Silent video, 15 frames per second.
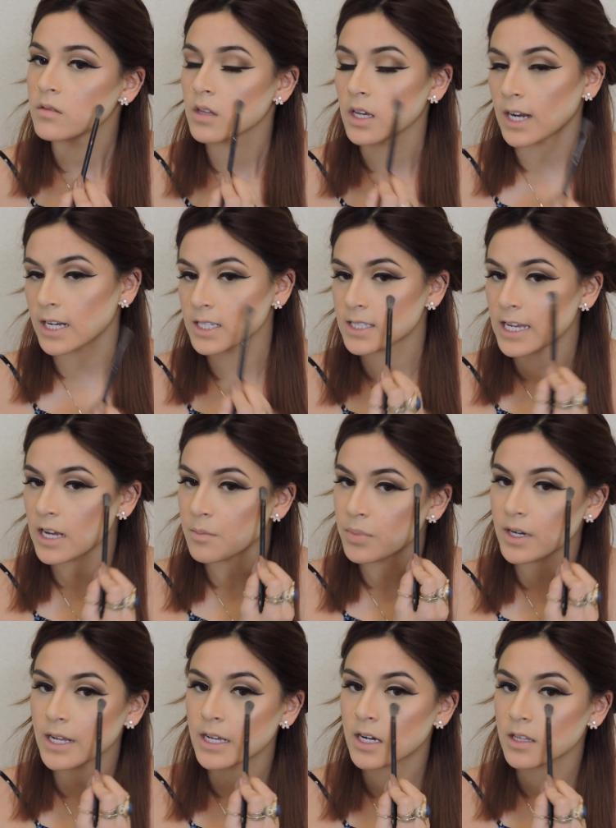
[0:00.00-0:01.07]
And I say I'm
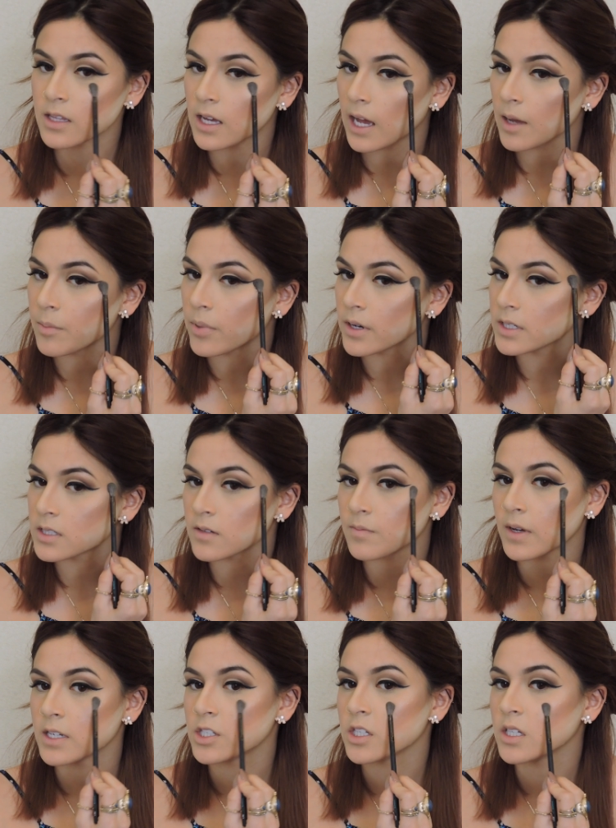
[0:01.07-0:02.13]
putting it on the high points of
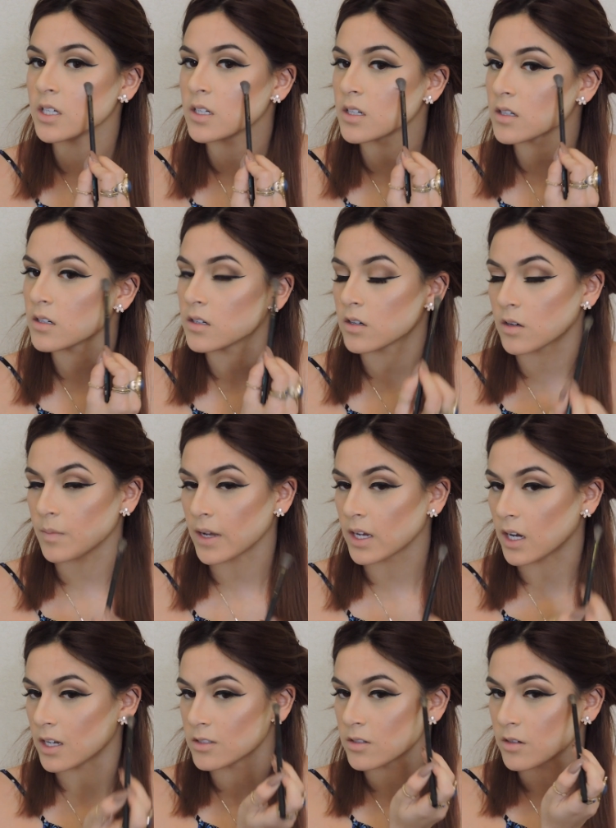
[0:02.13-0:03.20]
my cheek or my
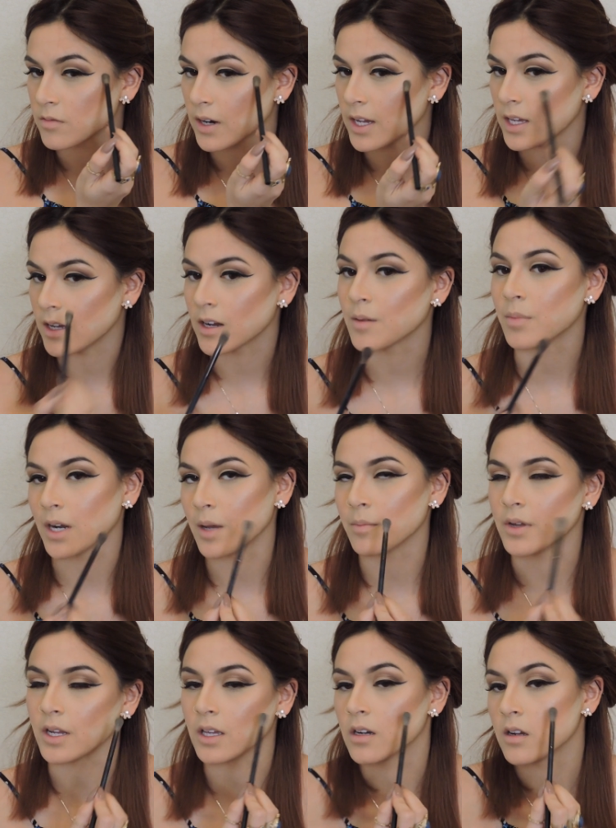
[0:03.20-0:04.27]
contour right here, but I'm
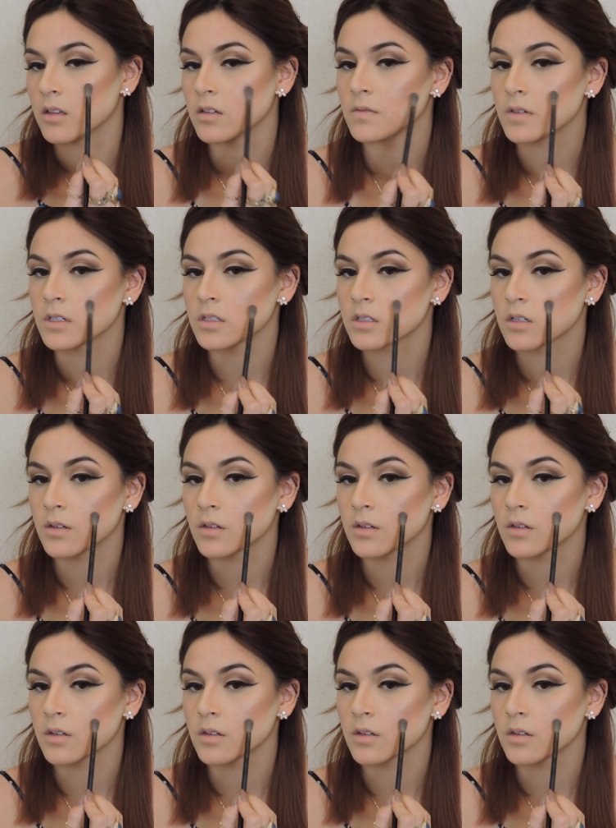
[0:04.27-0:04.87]
putting it all over.